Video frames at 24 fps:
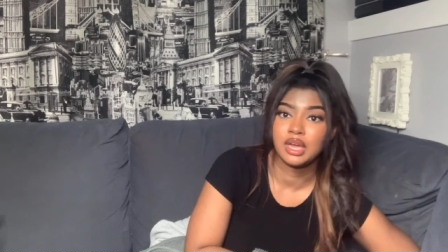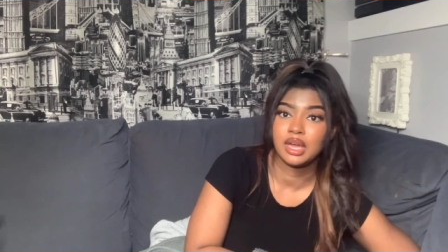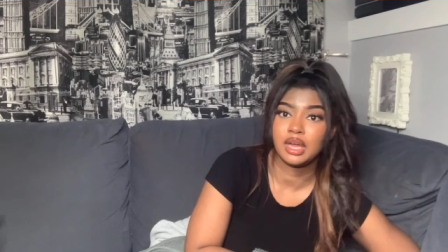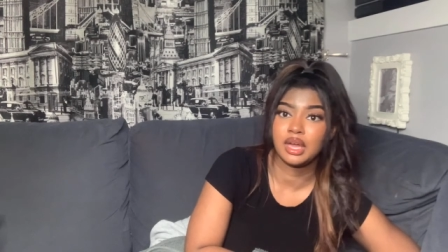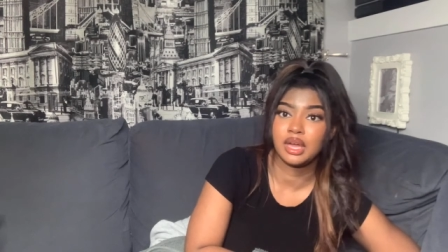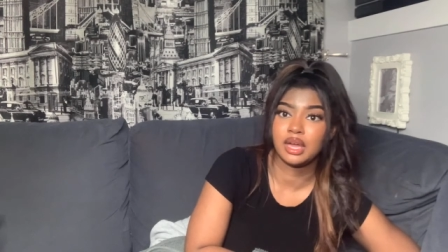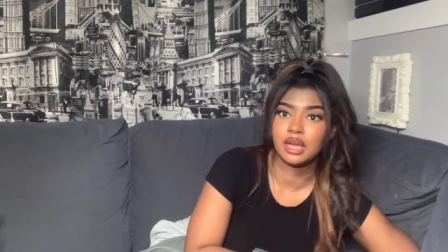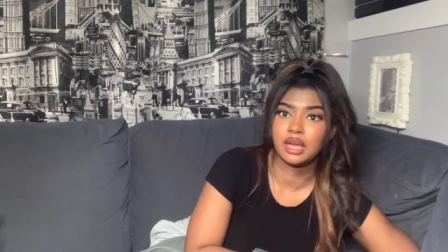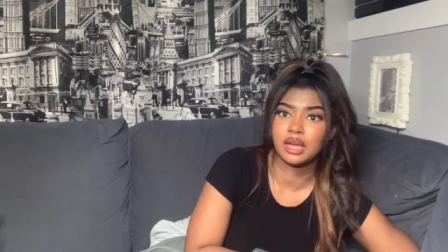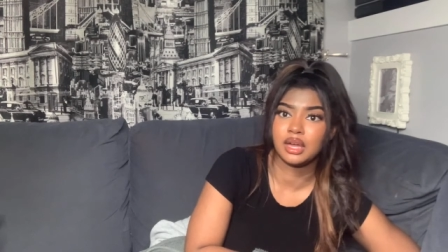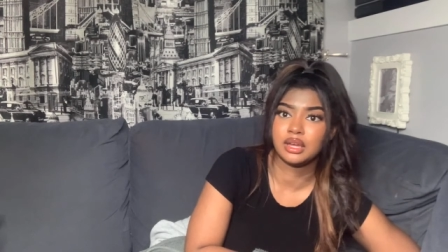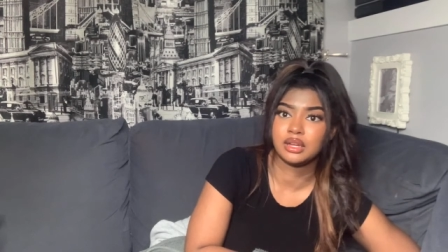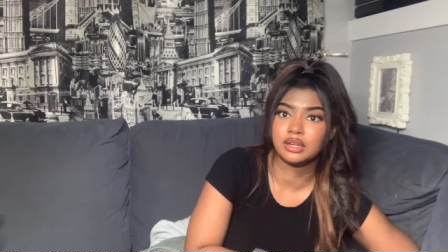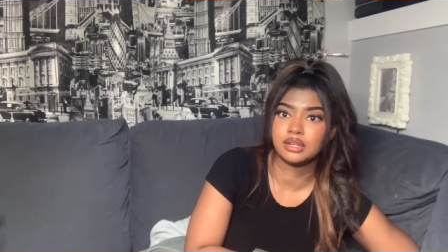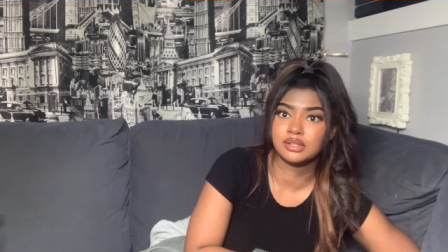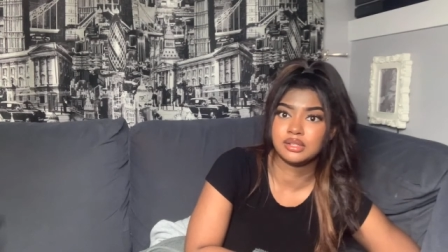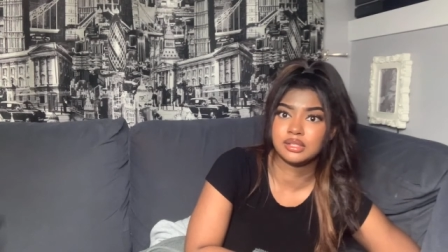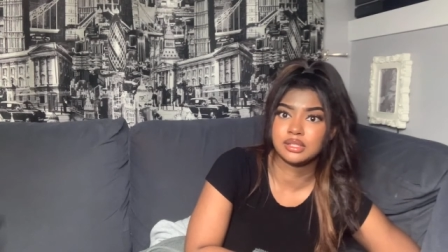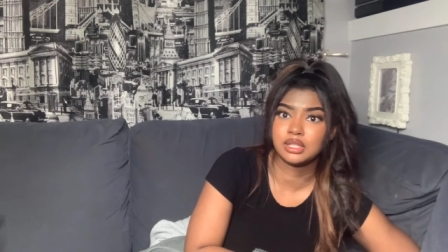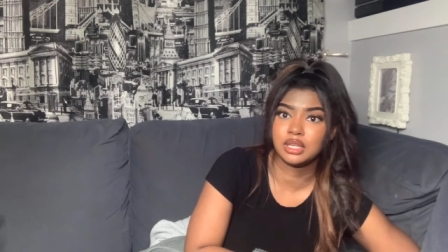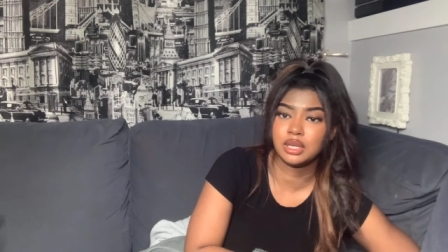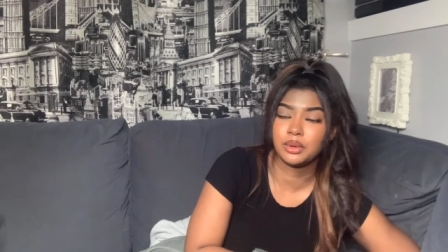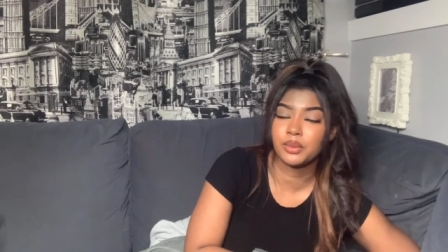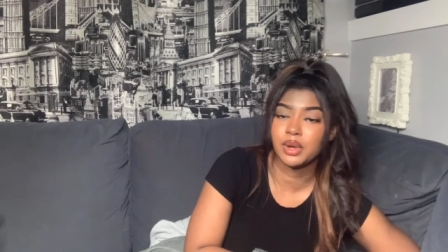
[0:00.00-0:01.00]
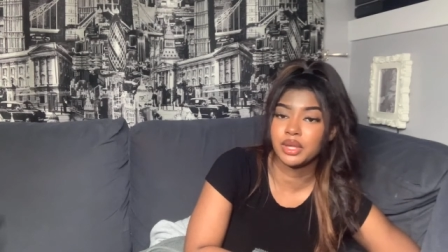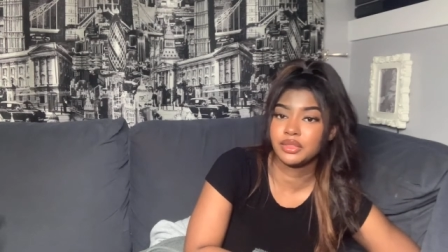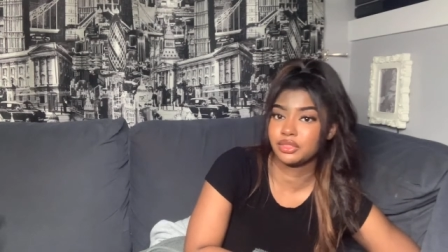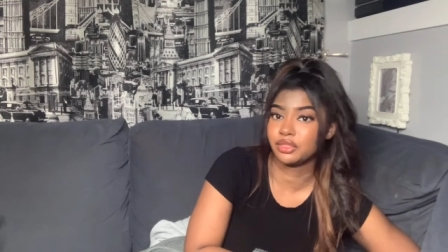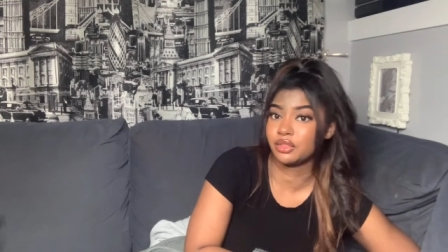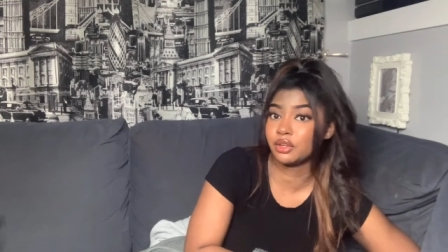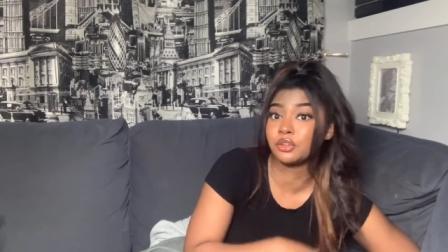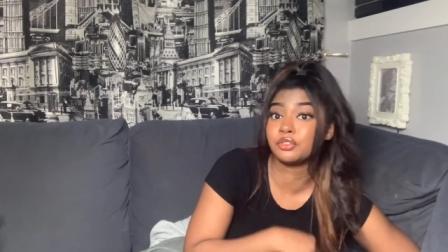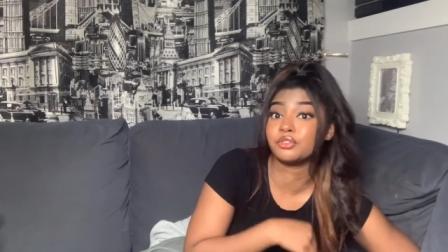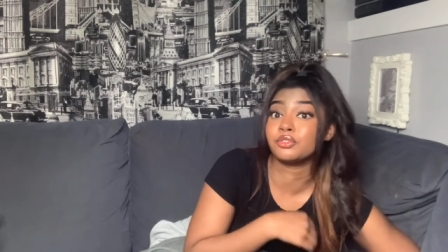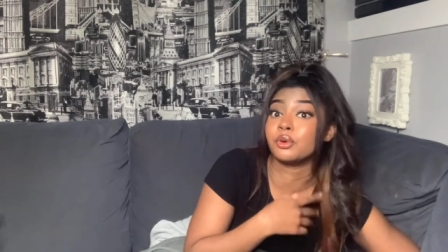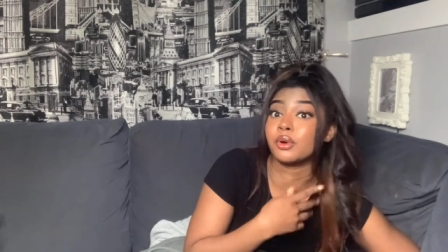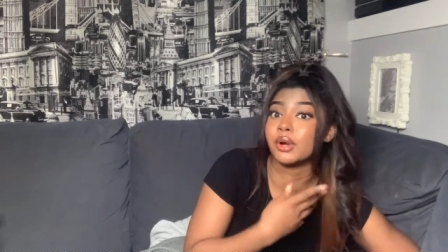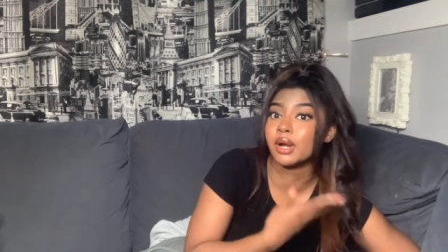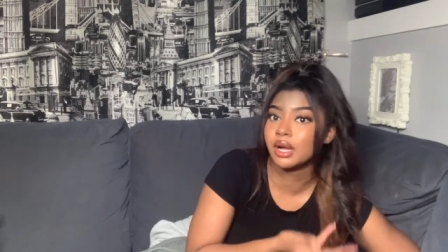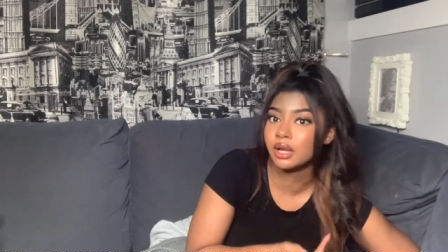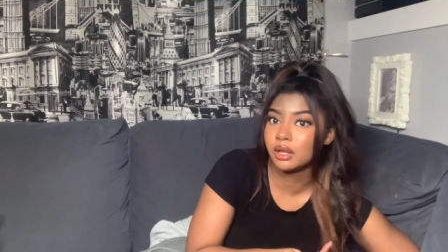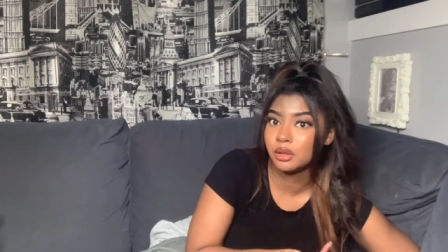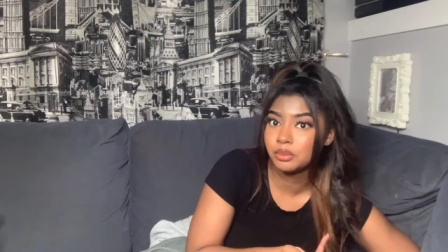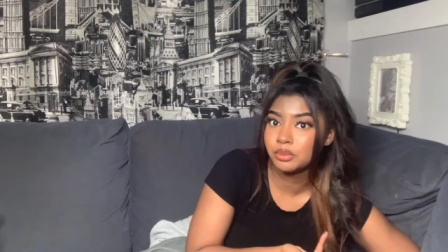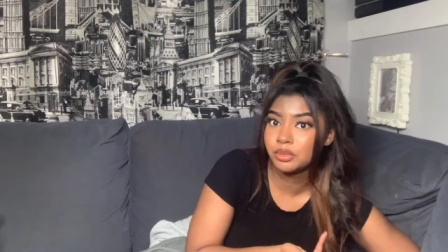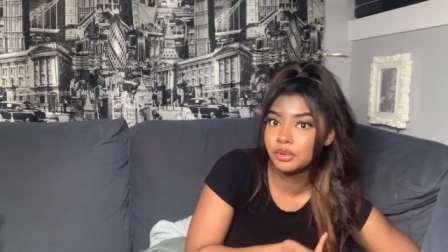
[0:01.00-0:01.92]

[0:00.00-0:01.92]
and he went there for help.